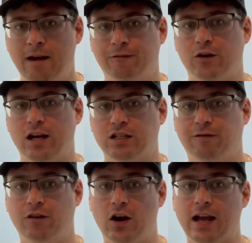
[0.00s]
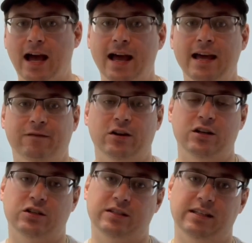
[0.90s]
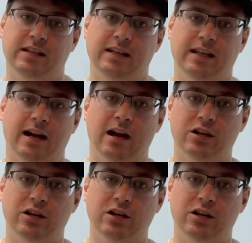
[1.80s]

Fresh Fungi, if you're interested in our